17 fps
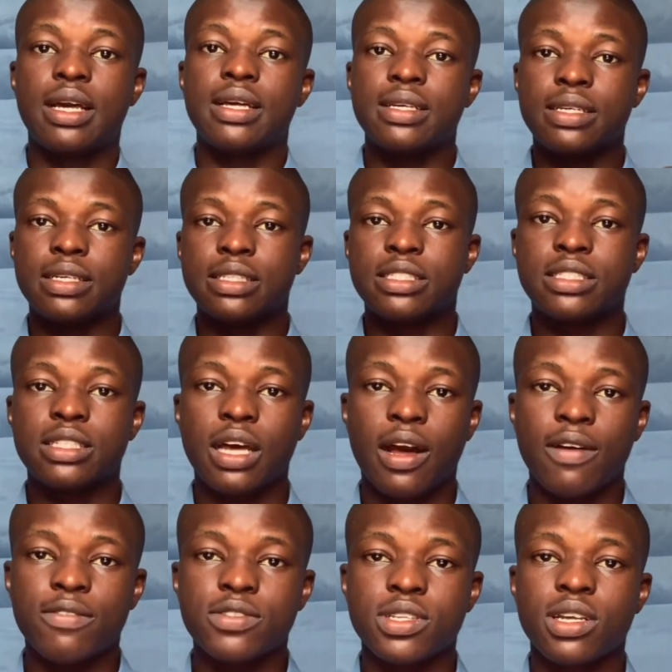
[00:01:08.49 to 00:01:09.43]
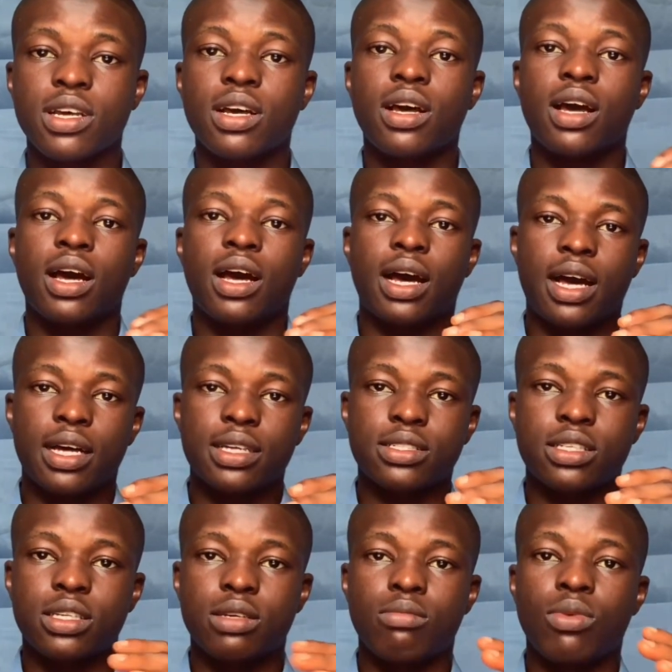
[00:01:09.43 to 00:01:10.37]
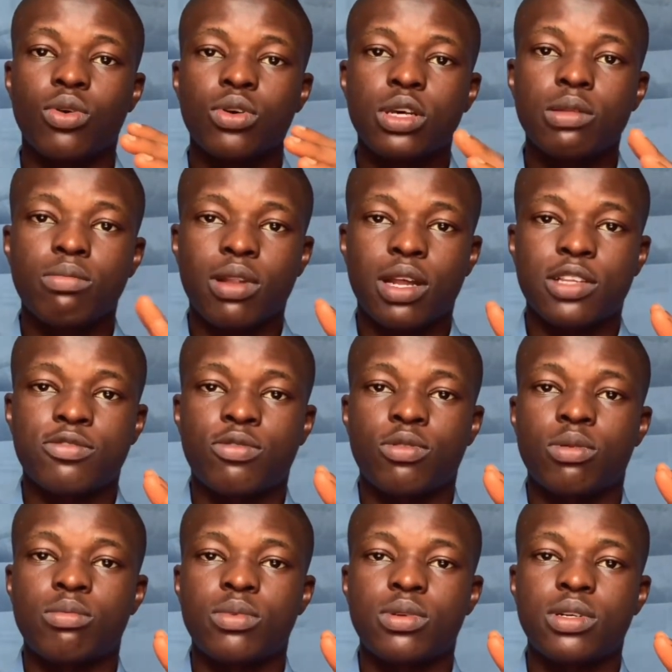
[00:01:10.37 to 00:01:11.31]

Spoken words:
it serves as a blogging platform.